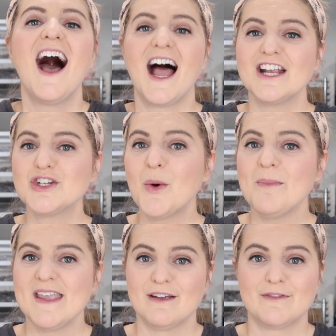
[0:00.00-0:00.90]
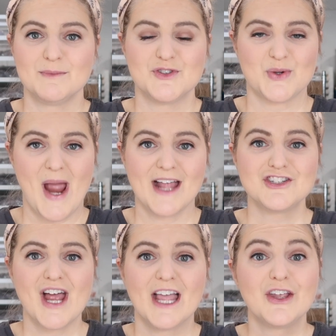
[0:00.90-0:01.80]
I don't make it from
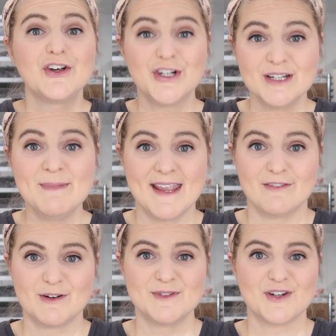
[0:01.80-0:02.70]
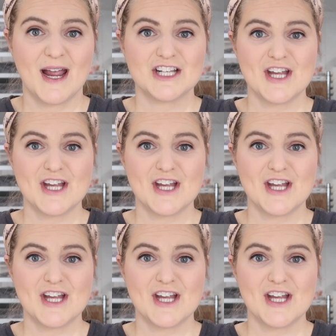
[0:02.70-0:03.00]
scratch. I could make it from scratch.